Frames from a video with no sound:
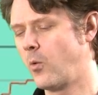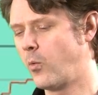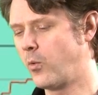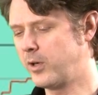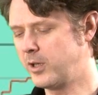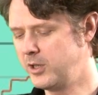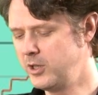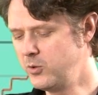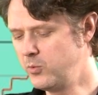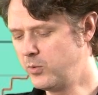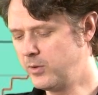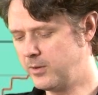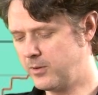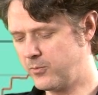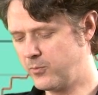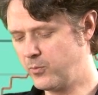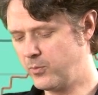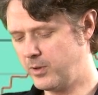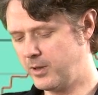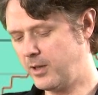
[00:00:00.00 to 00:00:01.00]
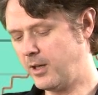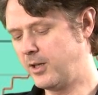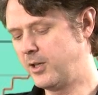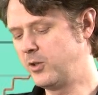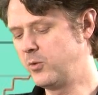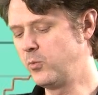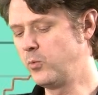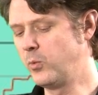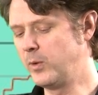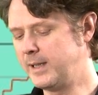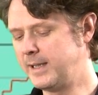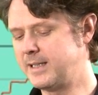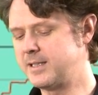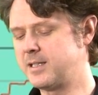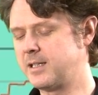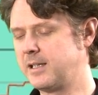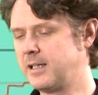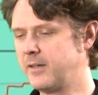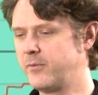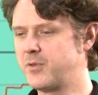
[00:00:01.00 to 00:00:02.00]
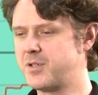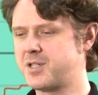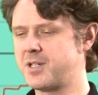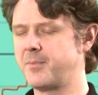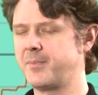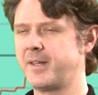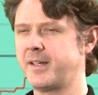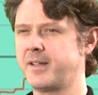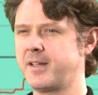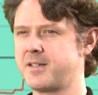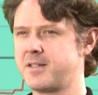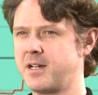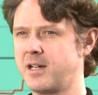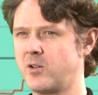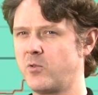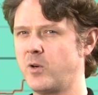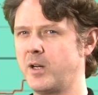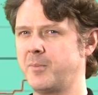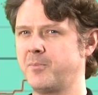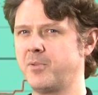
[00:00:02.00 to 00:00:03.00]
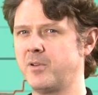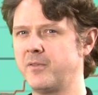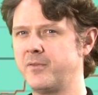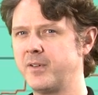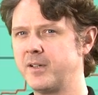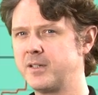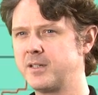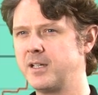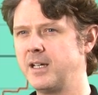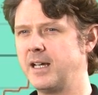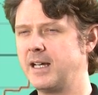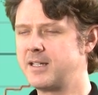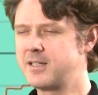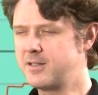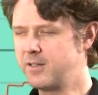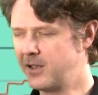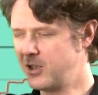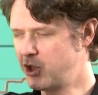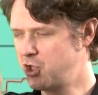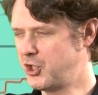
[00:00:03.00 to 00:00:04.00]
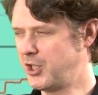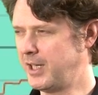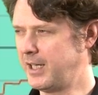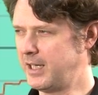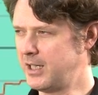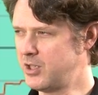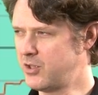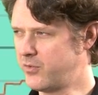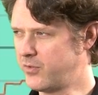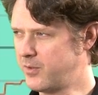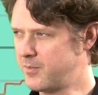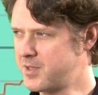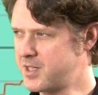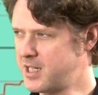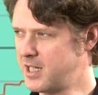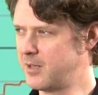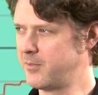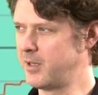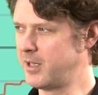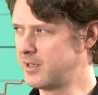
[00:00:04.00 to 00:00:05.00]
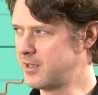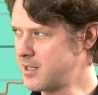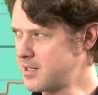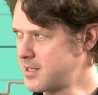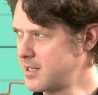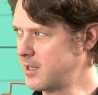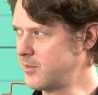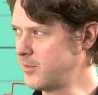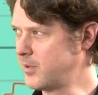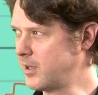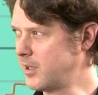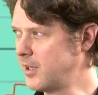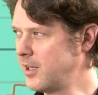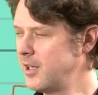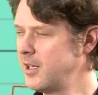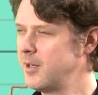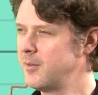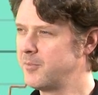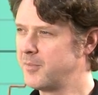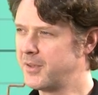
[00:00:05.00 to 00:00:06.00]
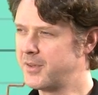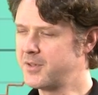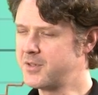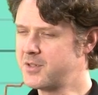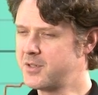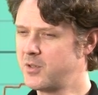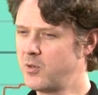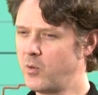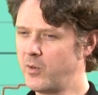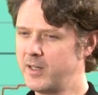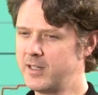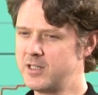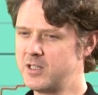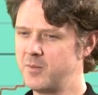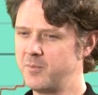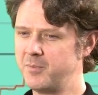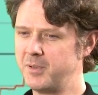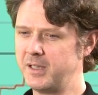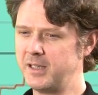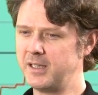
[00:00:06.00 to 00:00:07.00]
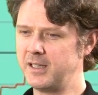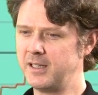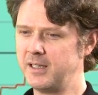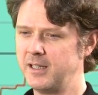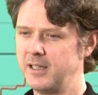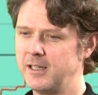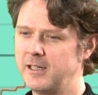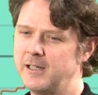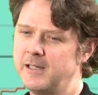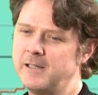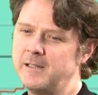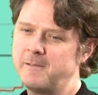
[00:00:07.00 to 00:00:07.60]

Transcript: What are you are you willing to live with something that's not quite perfect? It's going to change from cinema to cinema, but there's going to be